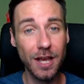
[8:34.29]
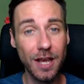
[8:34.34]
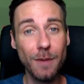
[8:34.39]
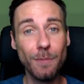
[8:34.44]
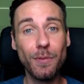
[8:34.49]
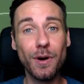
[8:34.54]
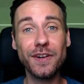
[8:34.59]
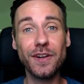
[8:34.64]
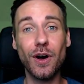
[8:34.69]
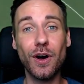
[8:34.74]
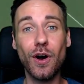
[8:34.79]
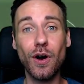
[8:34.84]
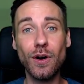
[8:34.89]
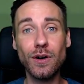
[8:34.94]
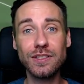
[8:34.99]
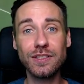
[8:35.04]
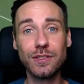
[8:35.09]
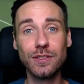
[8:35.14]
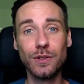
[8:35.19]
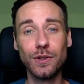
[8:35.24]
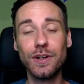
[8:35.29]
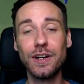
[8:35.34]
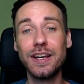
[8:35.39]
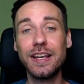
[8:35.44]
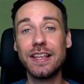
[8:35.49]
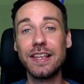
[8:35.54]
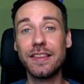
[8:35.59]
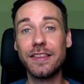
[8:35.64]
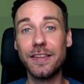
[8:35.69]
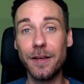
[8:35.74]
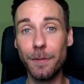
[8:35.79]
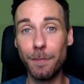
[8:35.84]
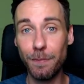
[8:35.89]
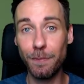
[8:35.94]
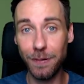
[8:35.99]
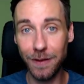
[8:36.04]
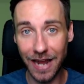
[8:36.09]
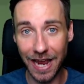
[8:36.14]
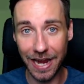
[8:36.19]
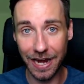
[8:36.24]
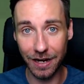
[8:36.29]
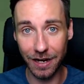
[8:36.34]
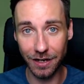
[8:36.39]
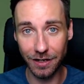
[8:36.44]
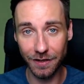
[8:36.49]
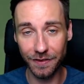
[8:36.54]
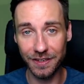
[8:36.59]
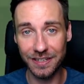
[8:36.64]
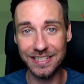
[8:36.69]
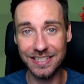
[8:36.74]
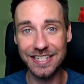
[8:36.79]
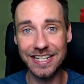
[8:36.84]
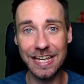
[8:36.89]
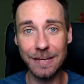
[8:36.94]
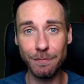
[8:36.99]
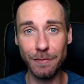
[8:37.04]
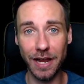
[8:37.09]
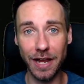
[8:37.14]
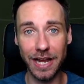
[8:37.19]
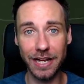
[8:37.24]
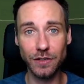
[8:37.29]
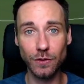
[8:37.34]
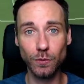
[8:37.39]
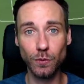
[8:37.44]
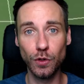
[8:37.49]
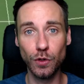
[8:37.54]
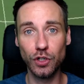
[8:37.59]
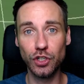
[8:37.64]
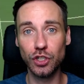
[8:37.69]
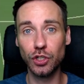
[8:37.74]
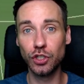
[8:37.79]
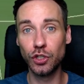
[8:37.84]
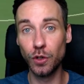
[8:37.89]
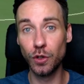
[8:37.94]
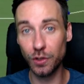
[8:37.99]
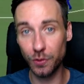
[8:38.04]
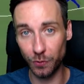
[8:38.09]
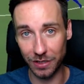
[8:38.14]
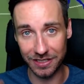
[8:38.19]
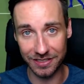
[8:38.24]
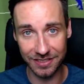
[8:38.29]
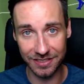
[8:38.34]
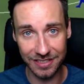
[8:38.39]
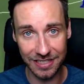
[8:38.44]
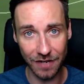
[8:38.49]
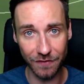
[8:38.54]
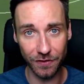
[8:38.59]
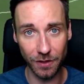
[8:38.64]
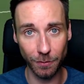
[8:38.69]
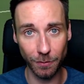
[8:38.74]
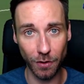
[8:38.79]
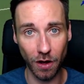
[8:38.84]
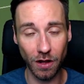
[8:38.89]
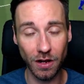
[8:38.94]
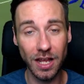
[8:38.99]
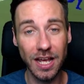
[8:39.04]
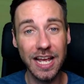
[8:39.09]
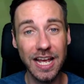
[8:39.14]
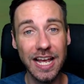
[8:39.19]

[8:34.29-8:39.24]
but also the player, the teammate which should receive the ball,